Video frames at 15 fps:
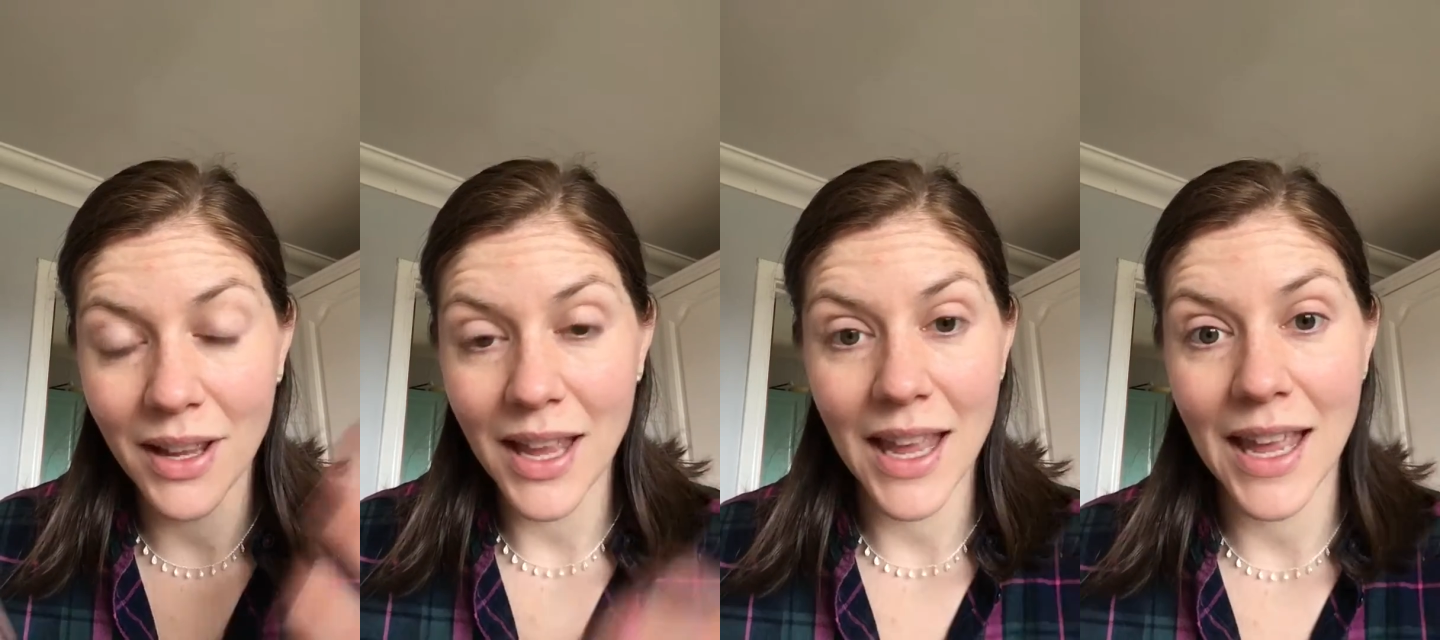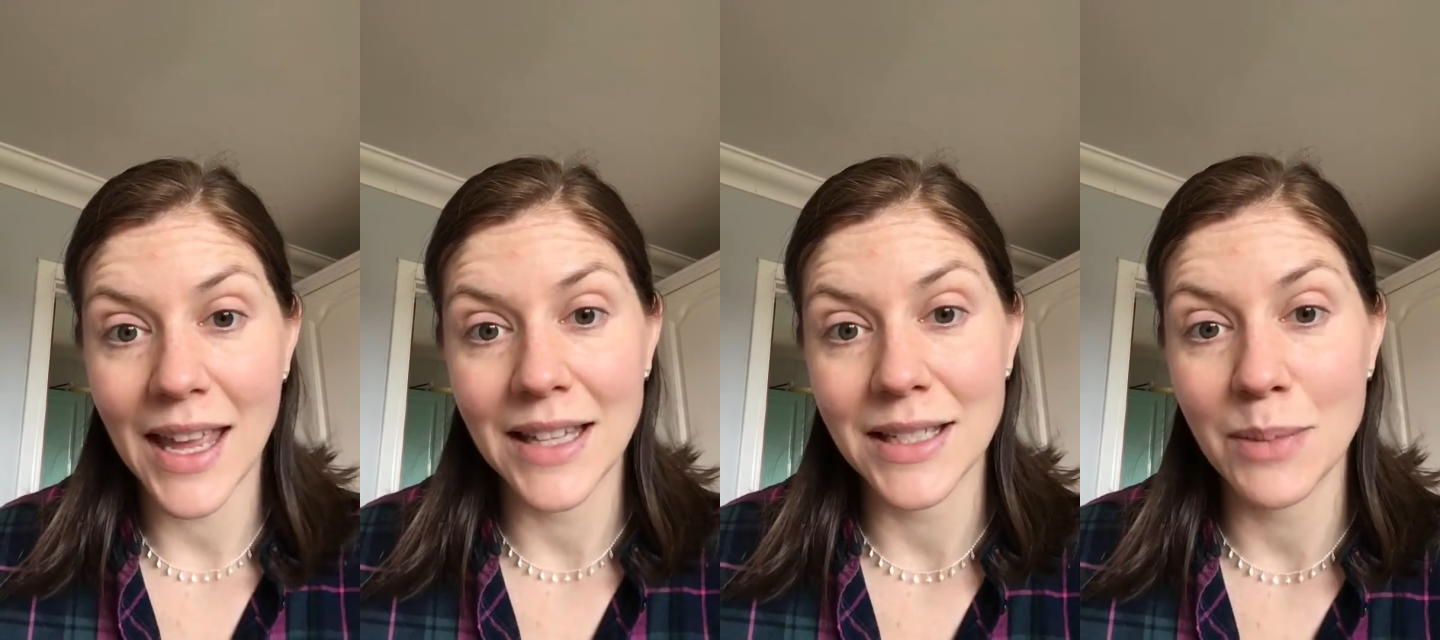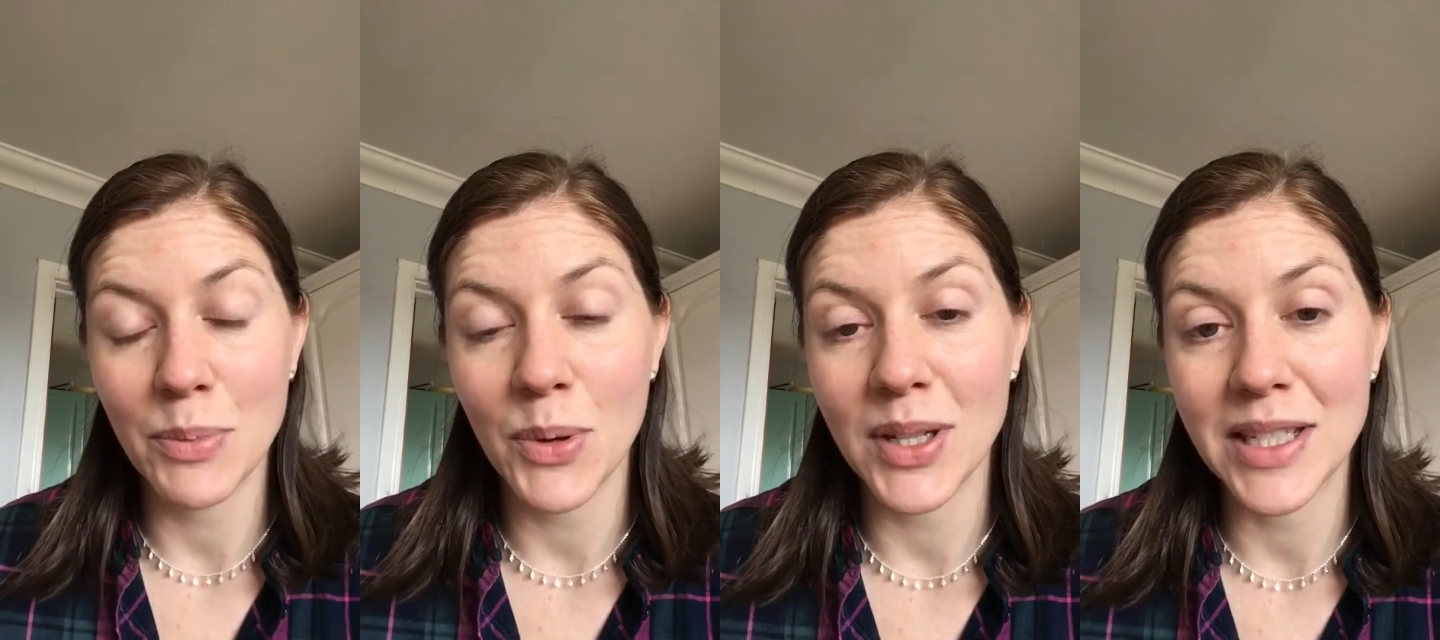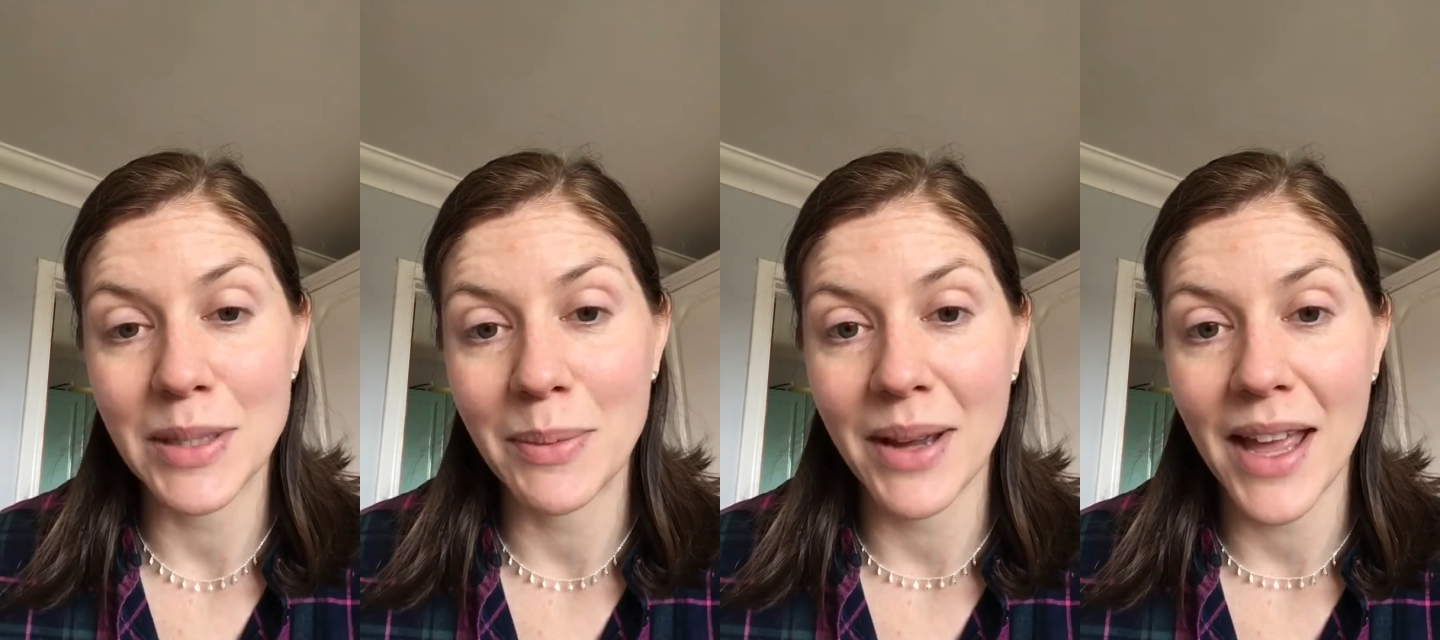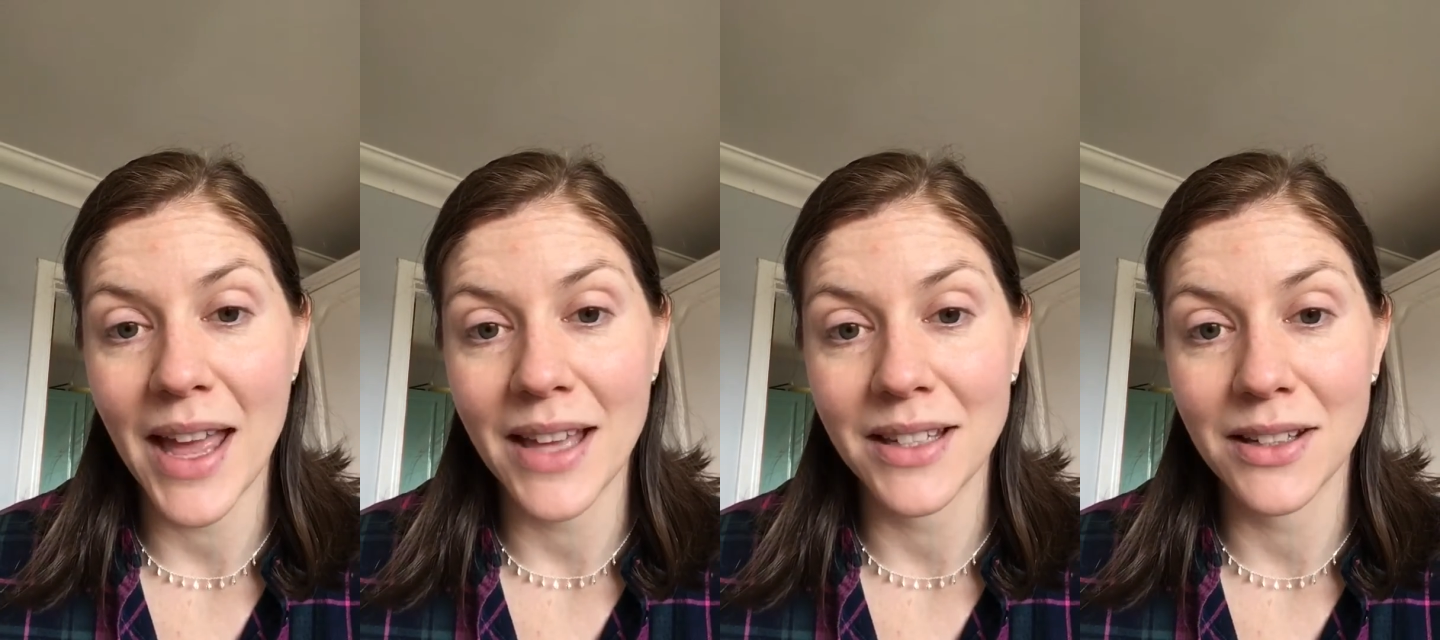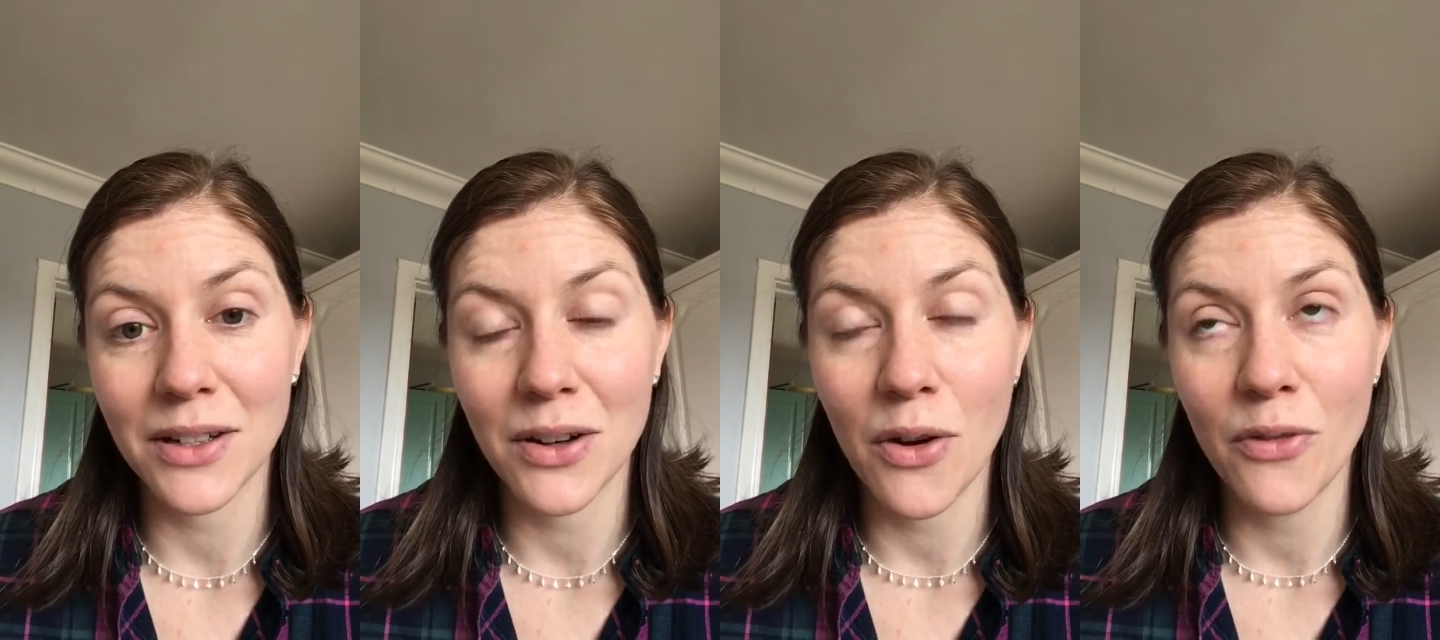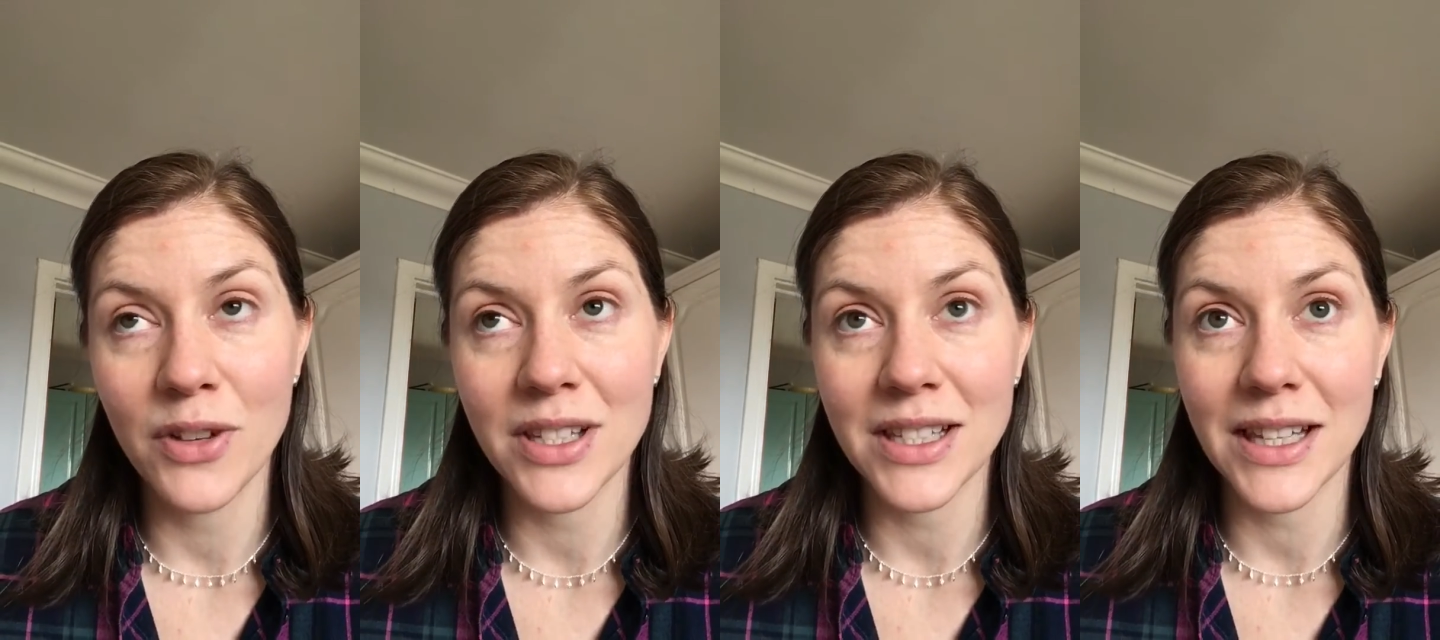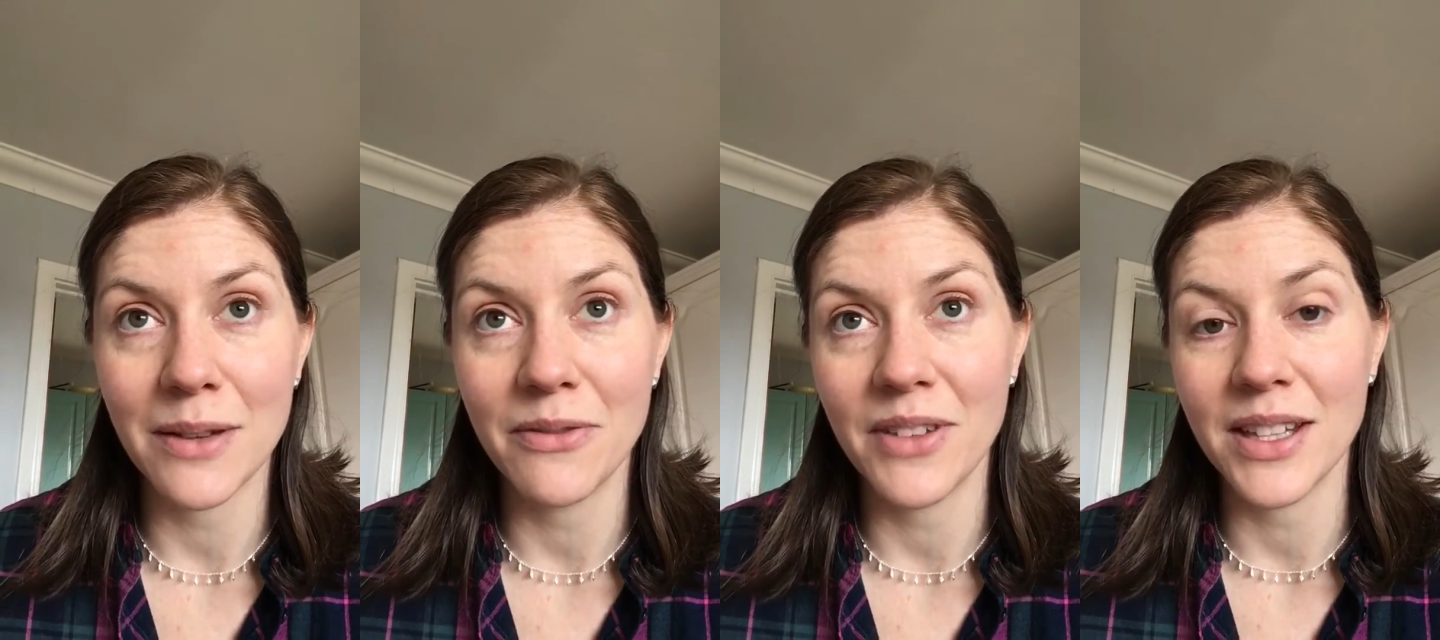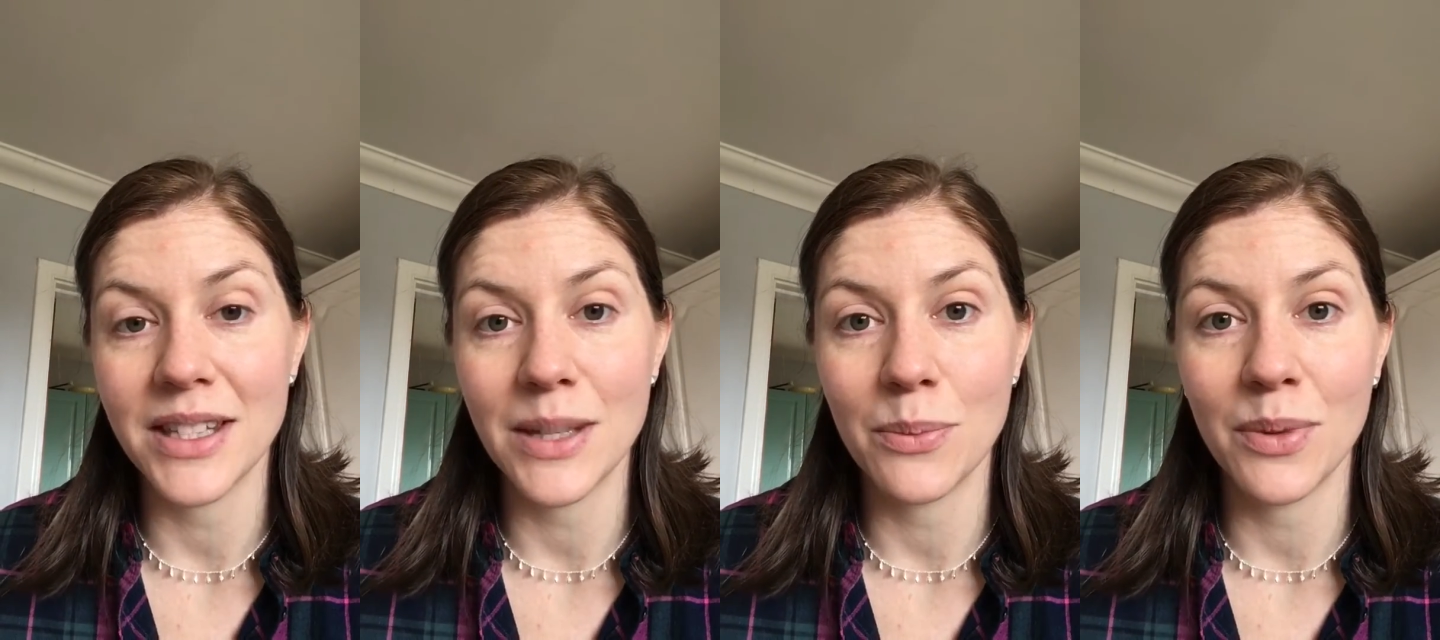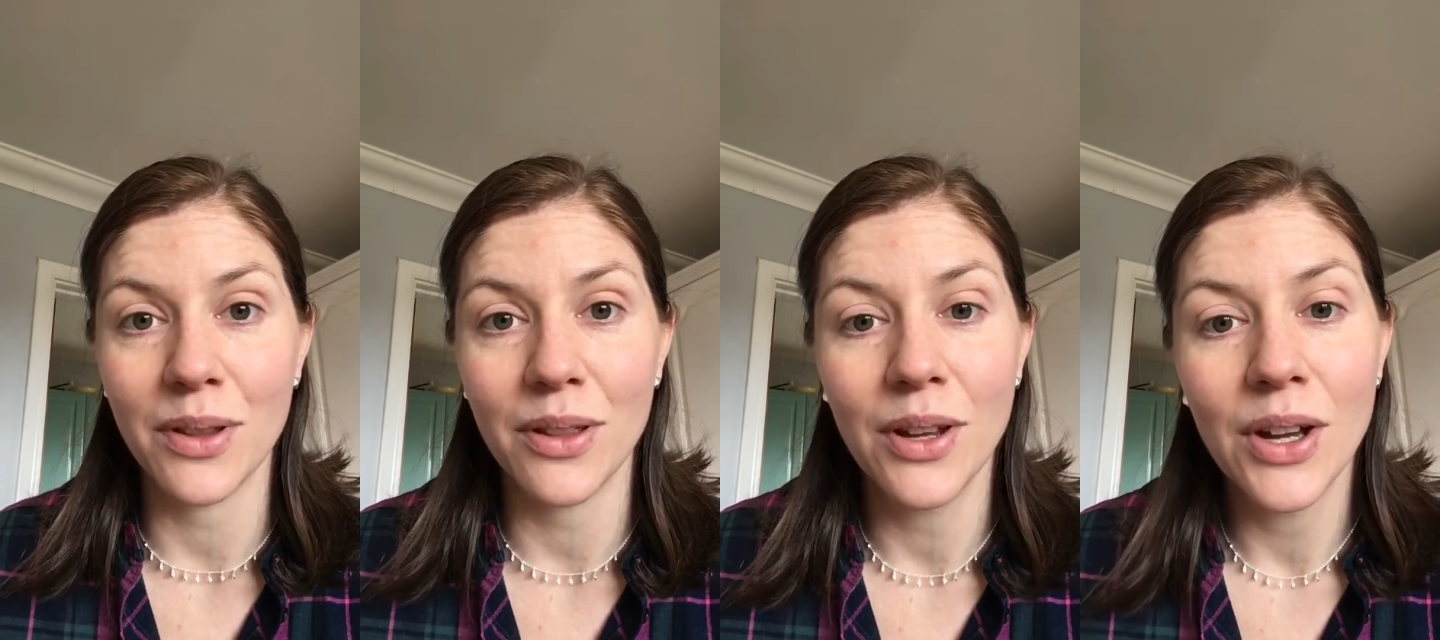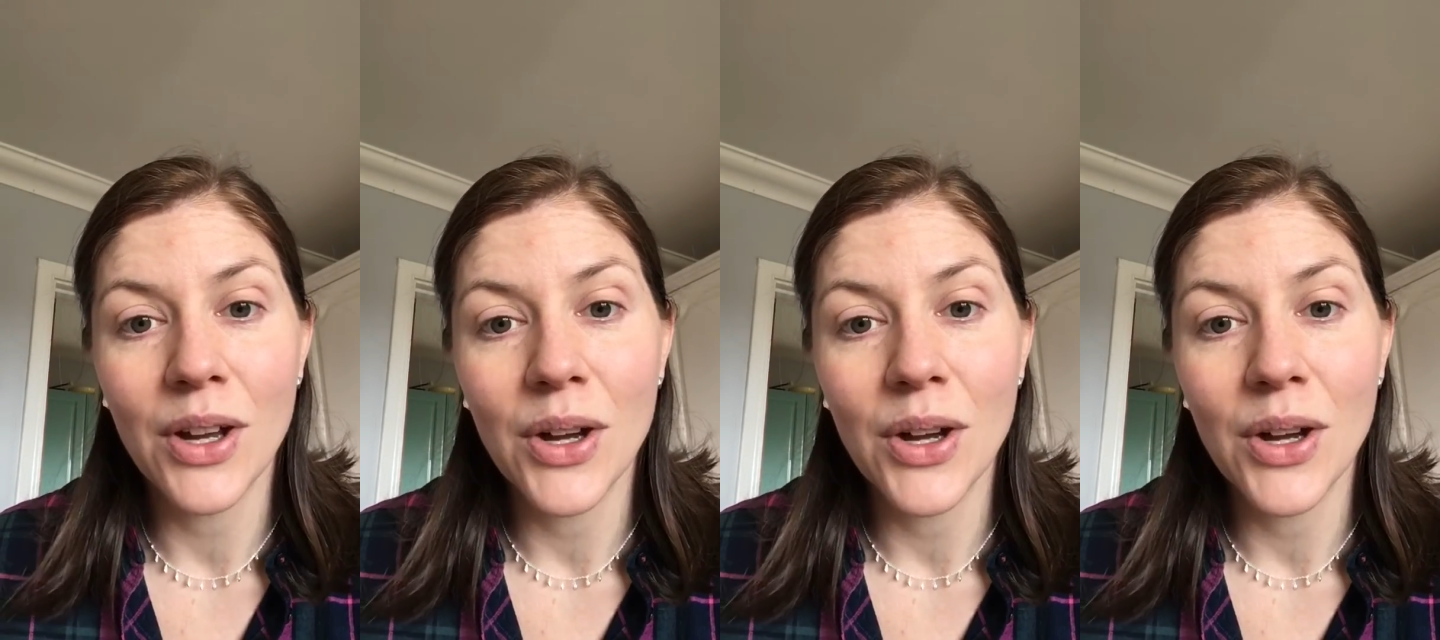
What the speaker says: hit a point in my head, and obviously it fits in with